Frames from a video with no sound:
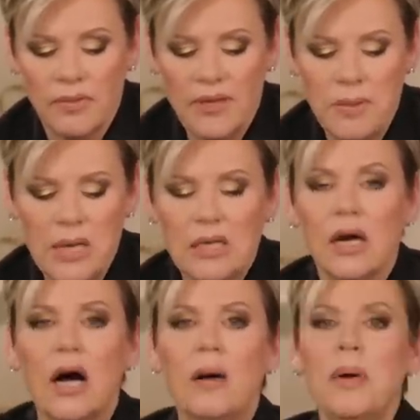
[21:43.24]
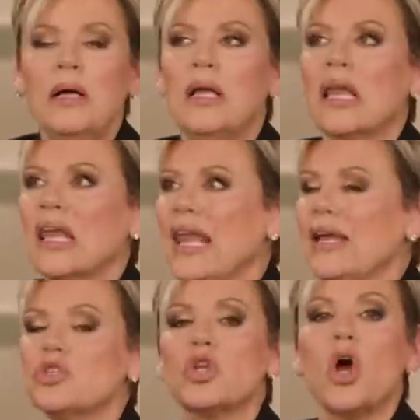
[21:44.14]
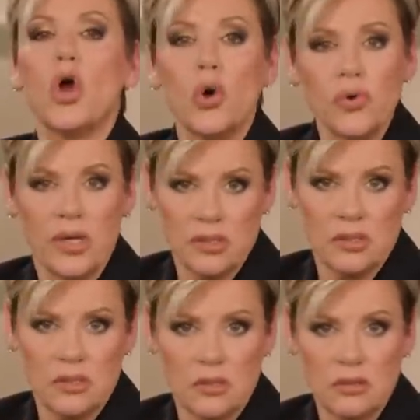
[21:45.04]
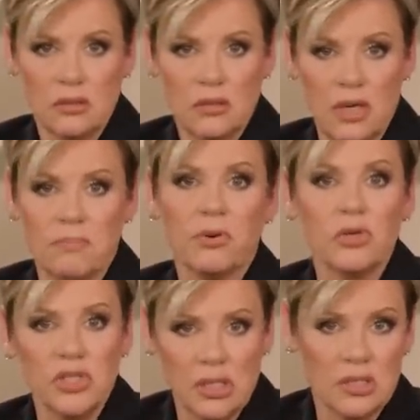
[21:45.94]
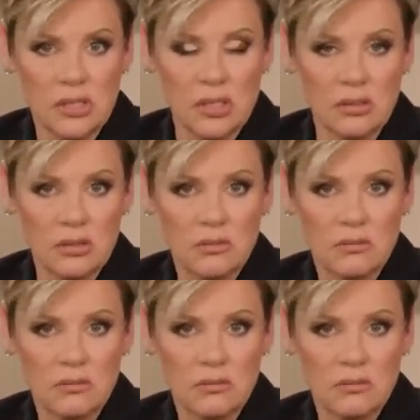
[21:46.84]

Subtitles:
They become less earnest and persistent.